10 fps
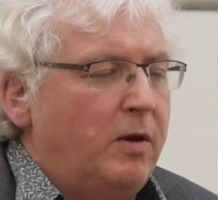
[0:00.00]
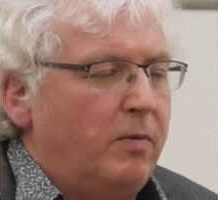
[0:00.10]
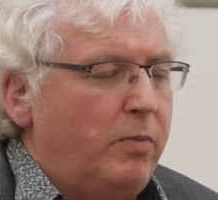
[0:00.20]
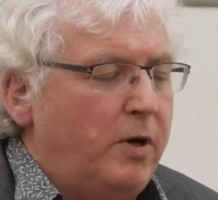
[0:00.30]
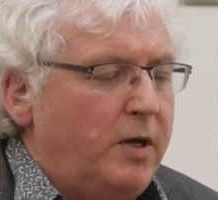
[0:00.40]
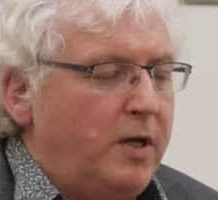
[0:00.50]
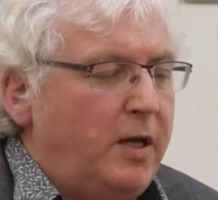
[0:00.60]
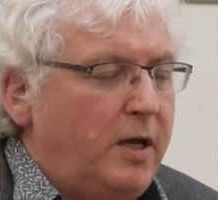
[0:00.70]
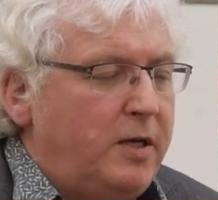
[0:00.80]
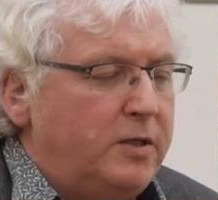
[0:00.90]
but
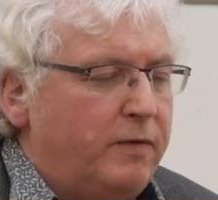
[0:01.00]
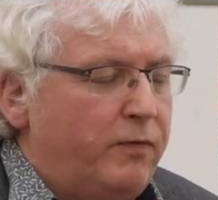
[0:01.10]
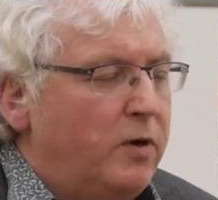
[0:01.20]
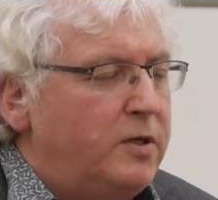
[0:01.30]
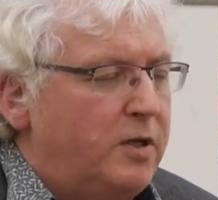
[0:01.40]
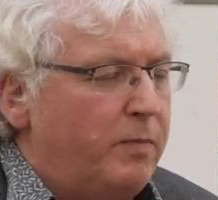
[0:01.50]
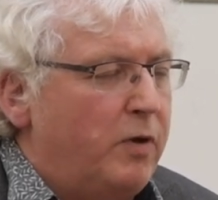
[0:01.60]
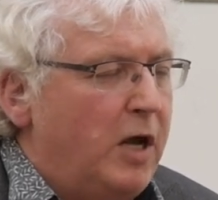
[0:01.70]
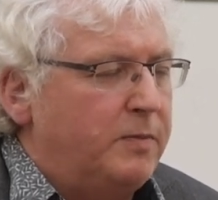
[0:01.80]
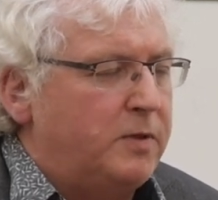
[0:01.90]
it is a voice that
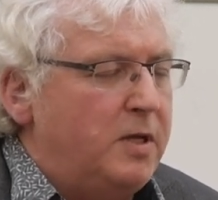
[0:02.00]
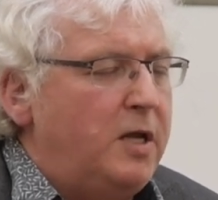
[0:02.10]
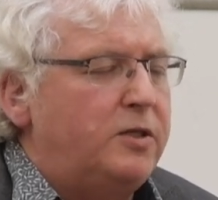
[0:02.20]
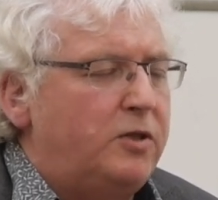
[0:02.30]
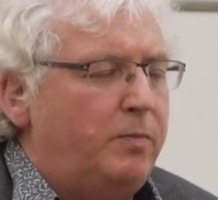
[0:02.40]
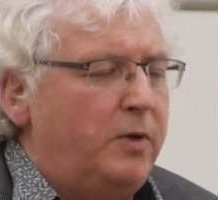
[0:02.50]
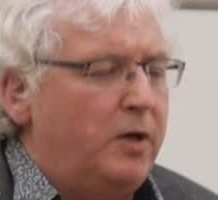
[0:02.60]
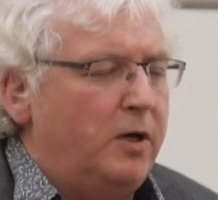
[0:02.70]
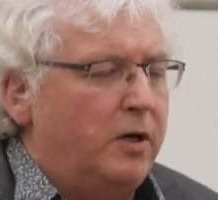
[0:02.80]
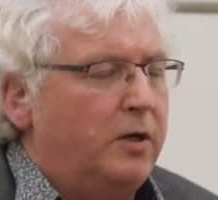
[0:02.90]
perhaps needs to be
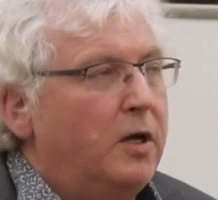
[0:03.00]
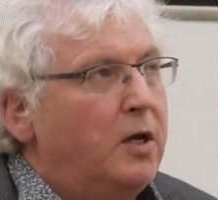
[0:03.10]
heard